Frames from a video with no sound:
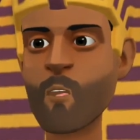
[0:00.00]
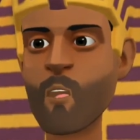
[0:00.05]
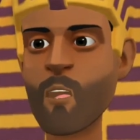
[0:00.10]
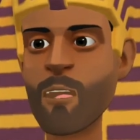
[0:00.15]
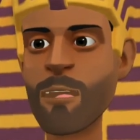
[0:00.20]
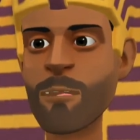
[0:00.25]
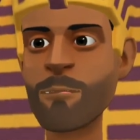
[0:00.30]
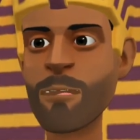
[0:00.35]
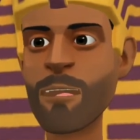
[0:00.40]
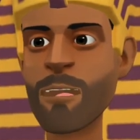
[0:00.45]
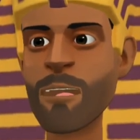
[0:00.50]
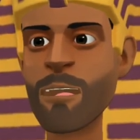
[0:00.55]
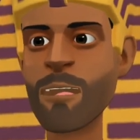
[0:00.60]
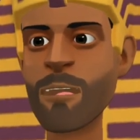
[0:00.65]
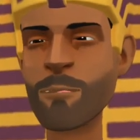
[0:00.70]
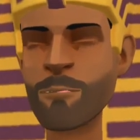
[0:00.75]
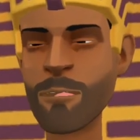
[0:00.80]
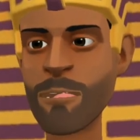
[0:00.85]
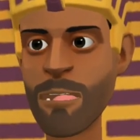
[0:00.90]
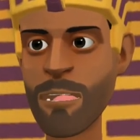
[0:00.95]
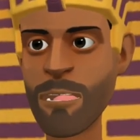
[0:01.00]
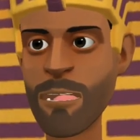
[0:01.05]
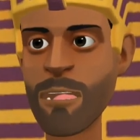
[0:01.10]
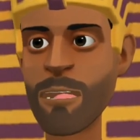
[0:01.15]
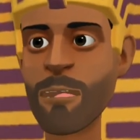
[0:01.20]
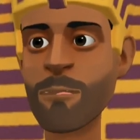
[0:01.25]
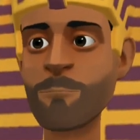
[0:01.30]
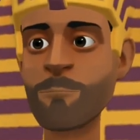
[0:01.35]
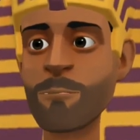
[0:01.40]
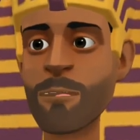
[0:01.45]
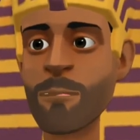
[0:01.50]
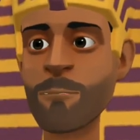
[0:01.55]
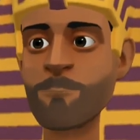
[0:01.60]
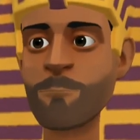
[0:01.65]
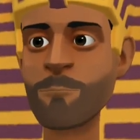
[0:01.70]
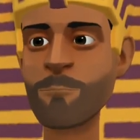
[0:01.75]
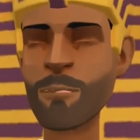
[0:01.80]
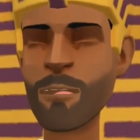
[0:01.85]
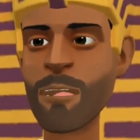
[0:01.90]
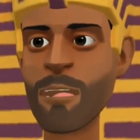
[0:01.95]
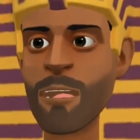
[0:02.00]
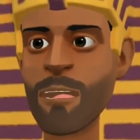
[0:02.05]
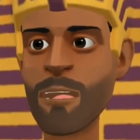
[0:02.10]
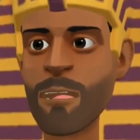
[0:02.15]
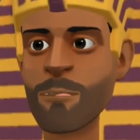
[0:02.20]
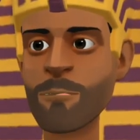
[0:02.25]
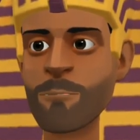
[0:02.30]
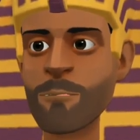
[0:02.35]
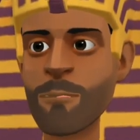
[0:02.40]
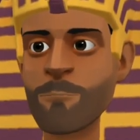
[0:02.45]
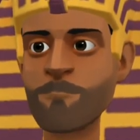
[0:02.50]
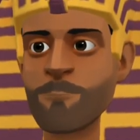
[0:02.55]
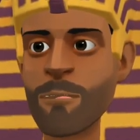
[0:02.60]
And you also said that Christians